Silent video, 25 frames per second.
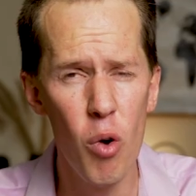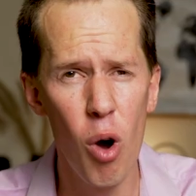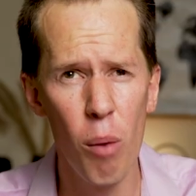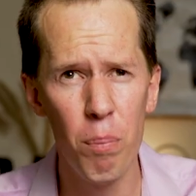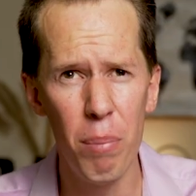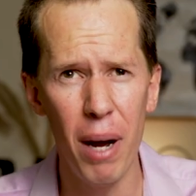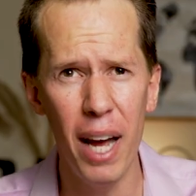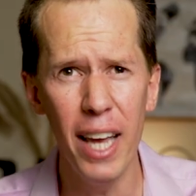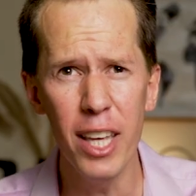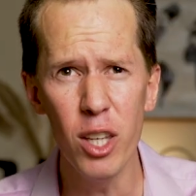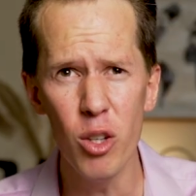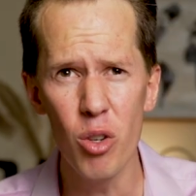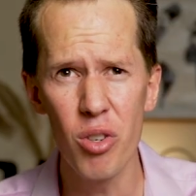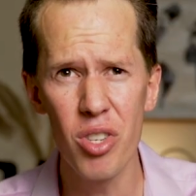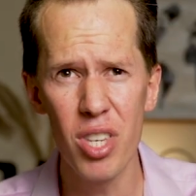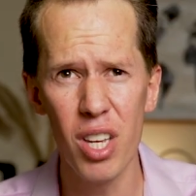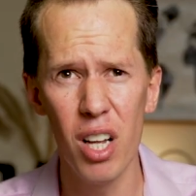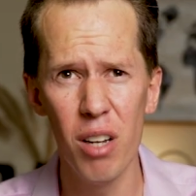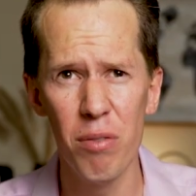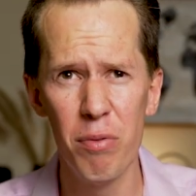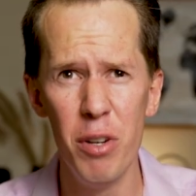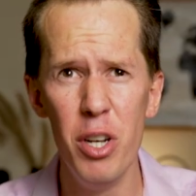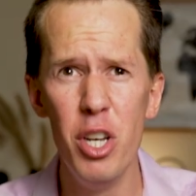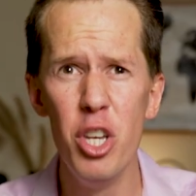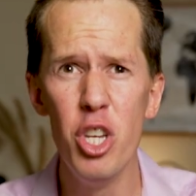you are buying
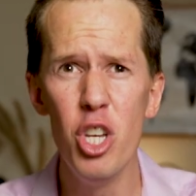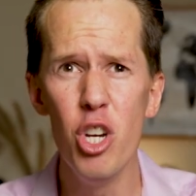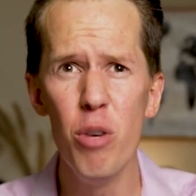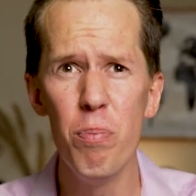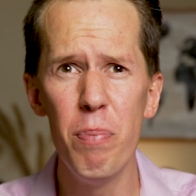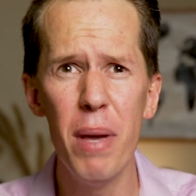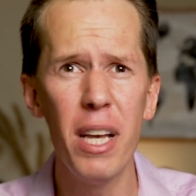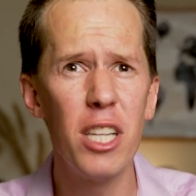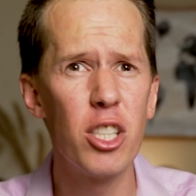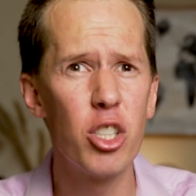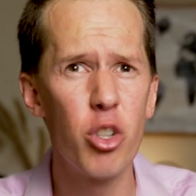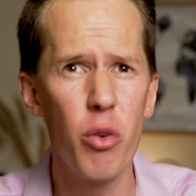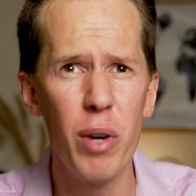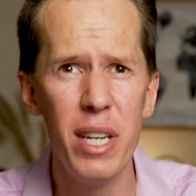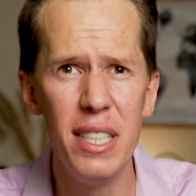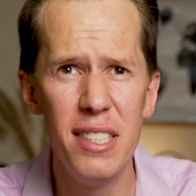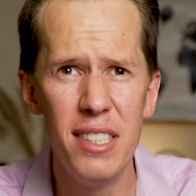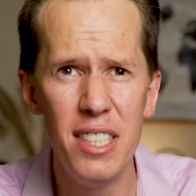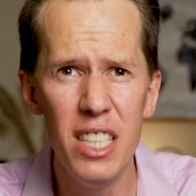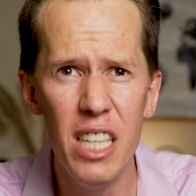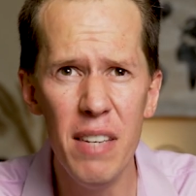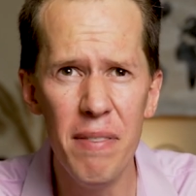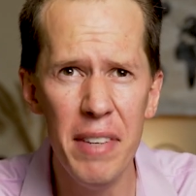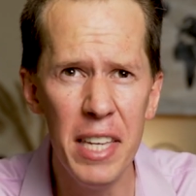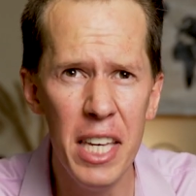yourself a new big screen
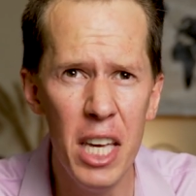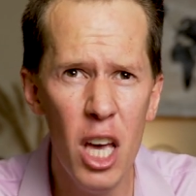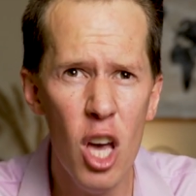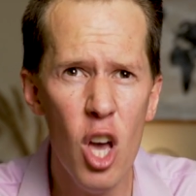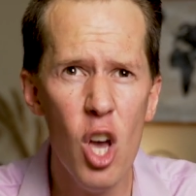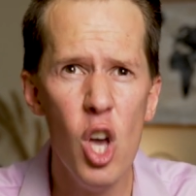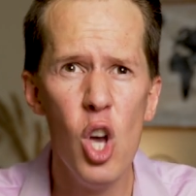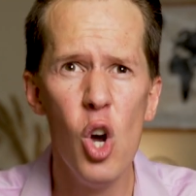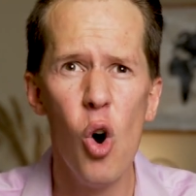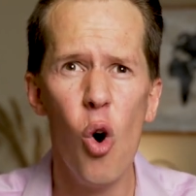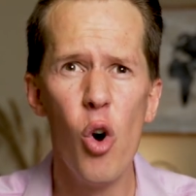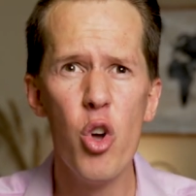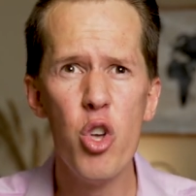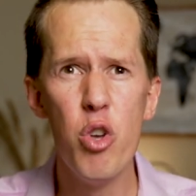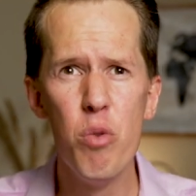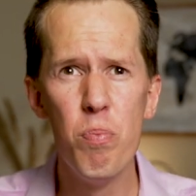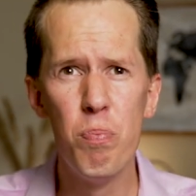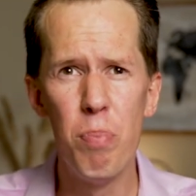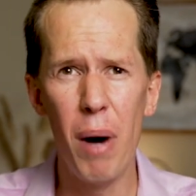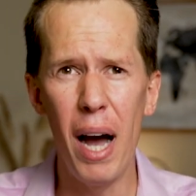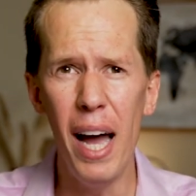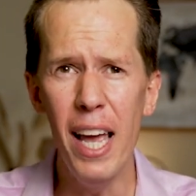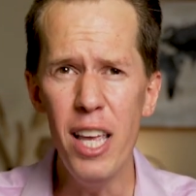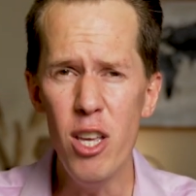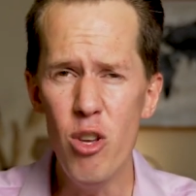TV or you're
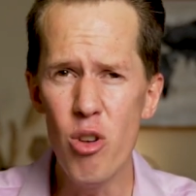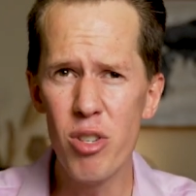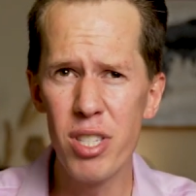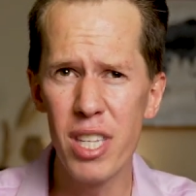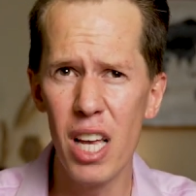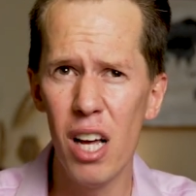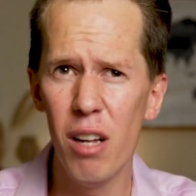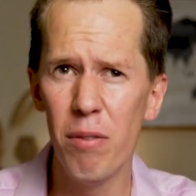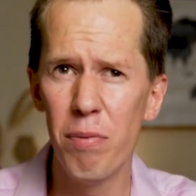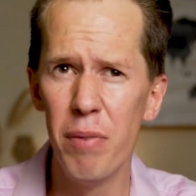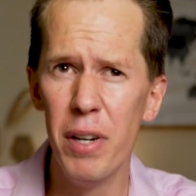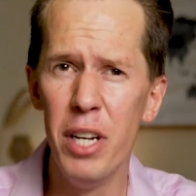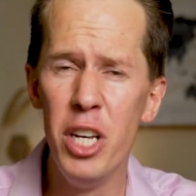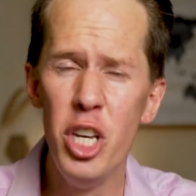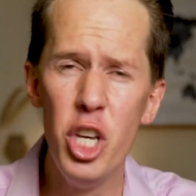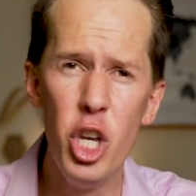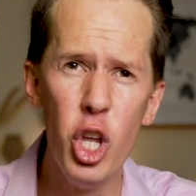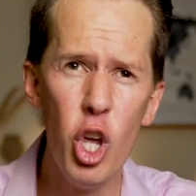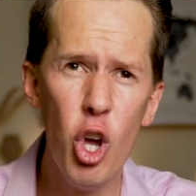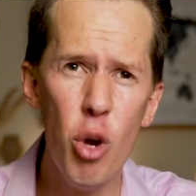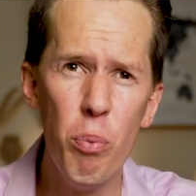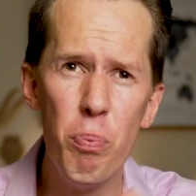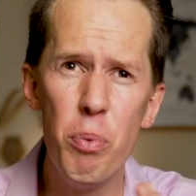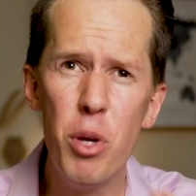buying yourself a new